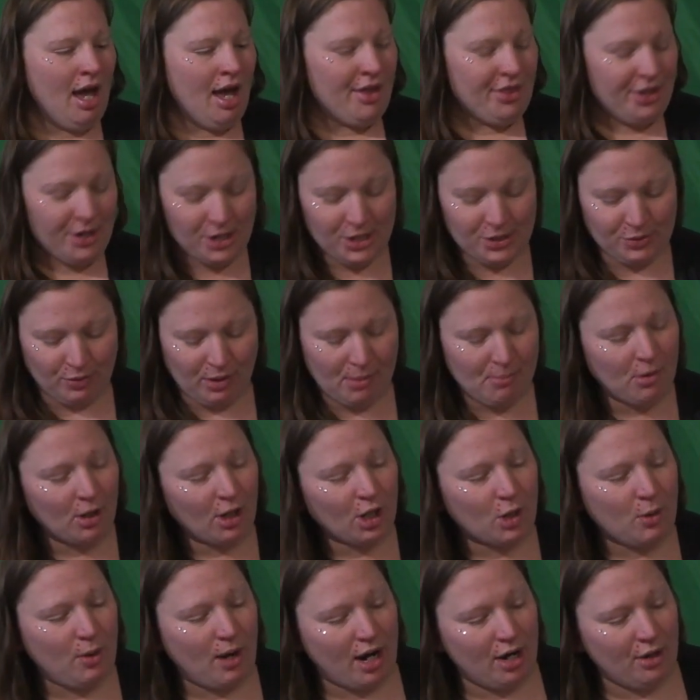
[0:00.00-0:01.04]
There's one
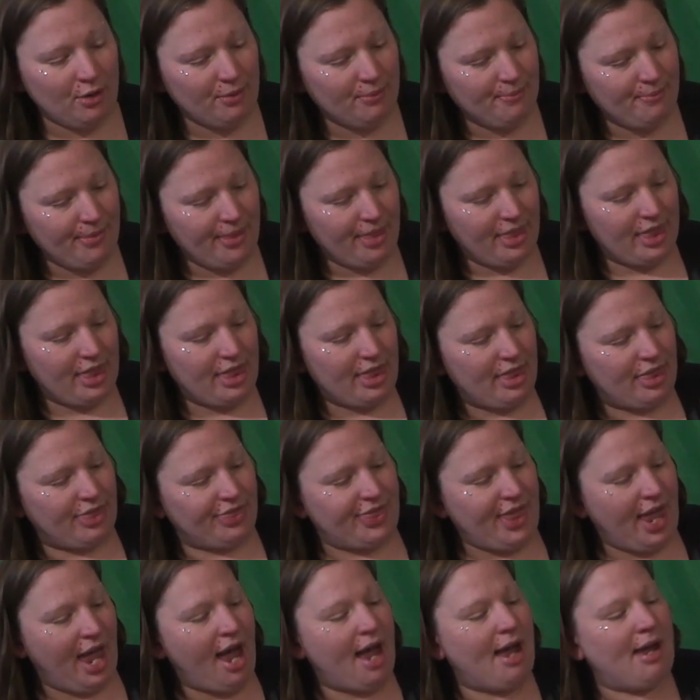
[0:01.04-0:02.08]
more quote
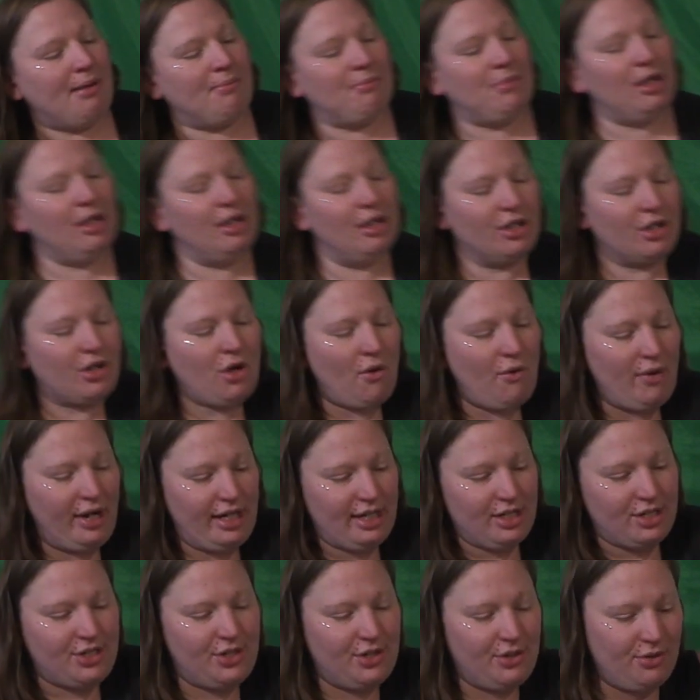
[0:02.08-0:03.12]
that I'm
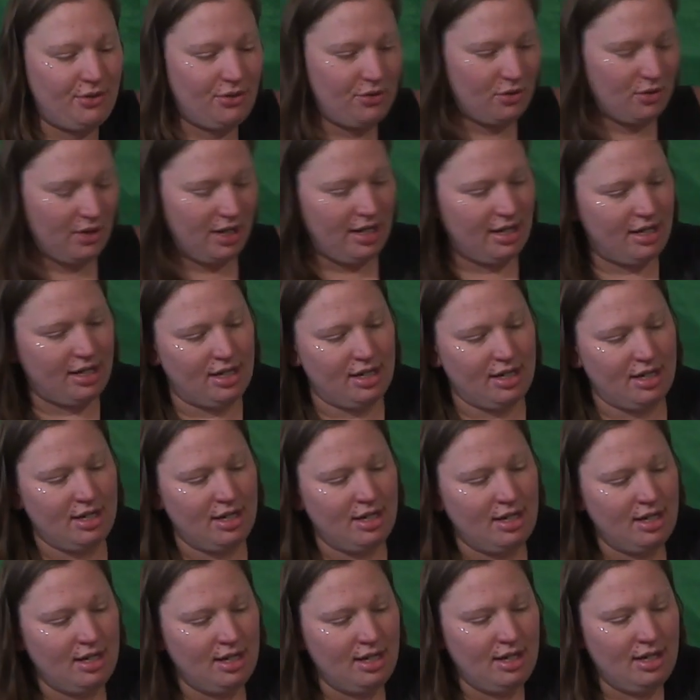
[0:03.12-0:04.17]
going to
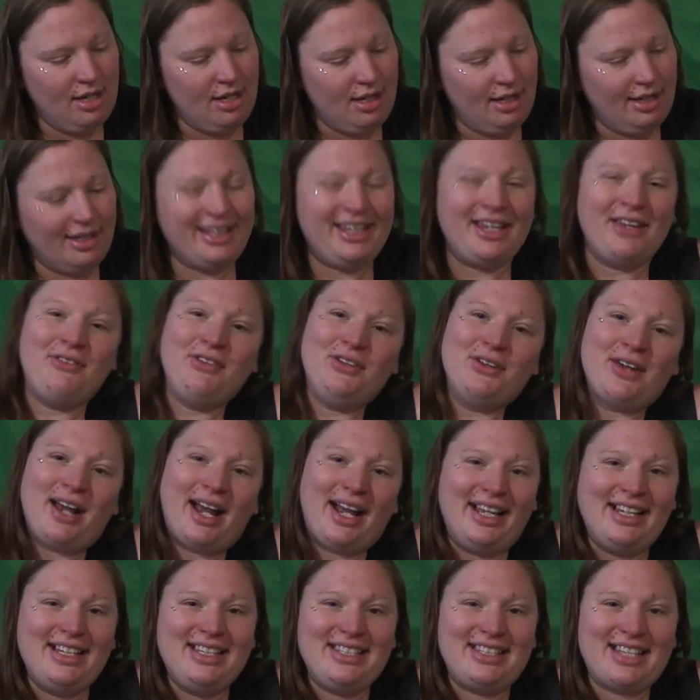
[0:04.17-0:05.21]
give you
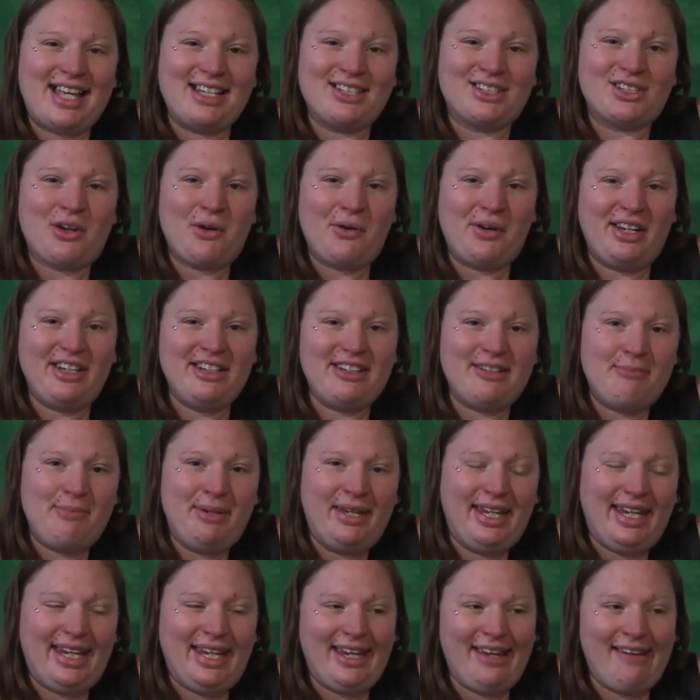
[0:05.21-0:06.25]
guys that's going to
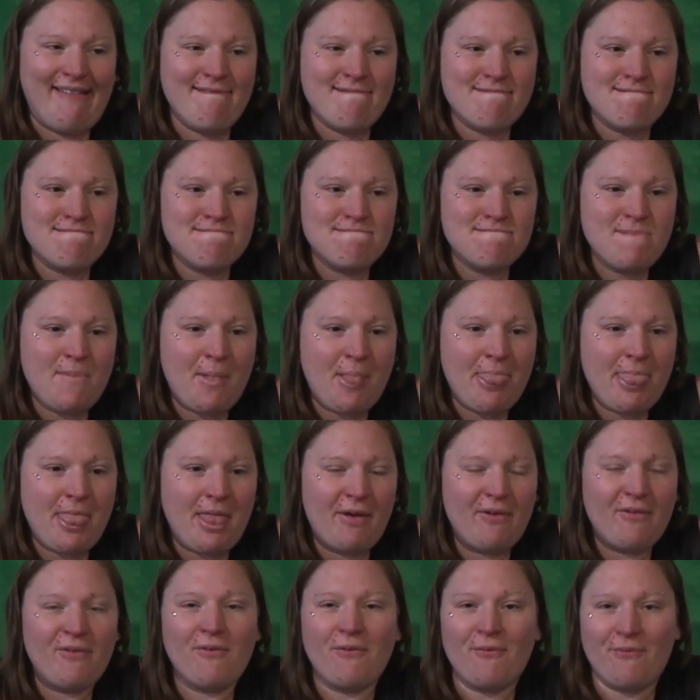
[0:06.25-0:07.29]
be
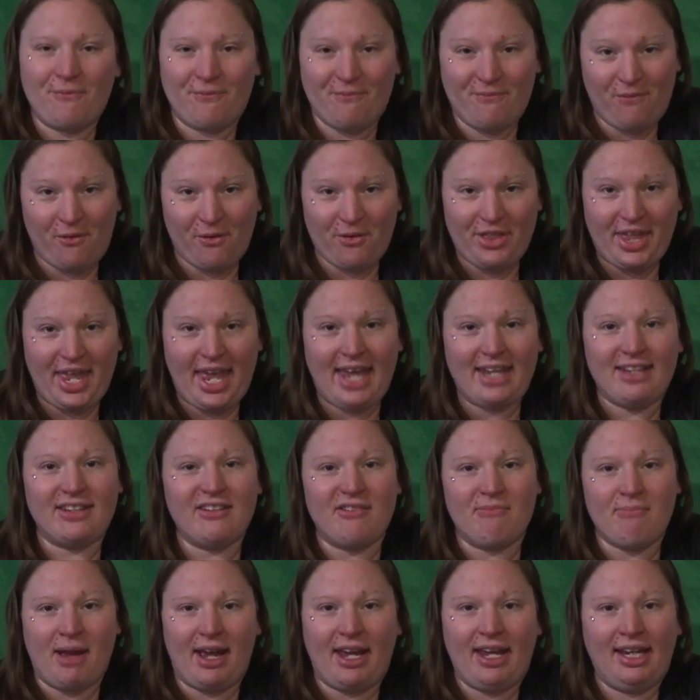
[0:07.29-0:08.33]
for the end
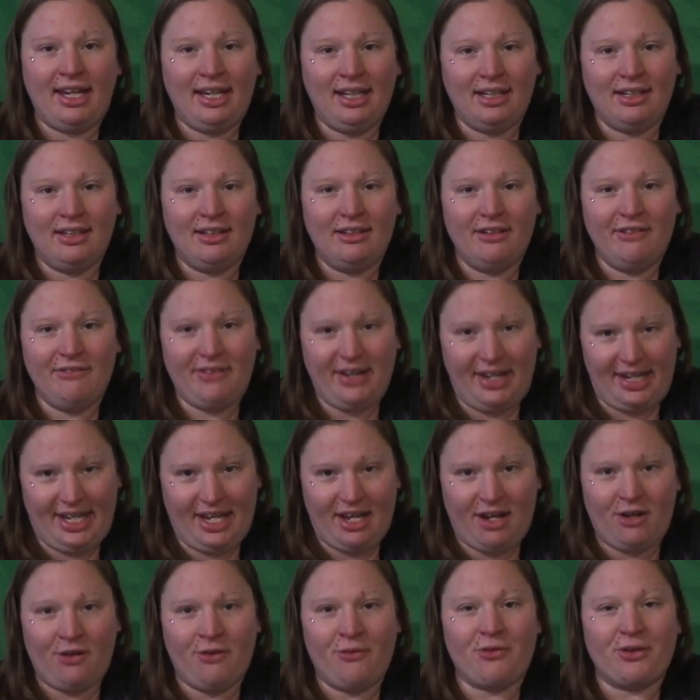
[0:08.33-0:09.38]
of my
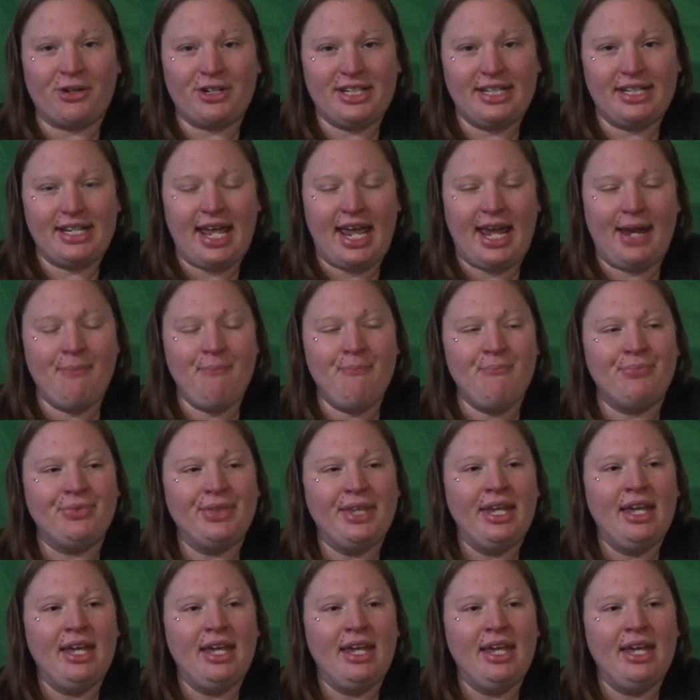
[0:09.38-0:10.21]
video for today.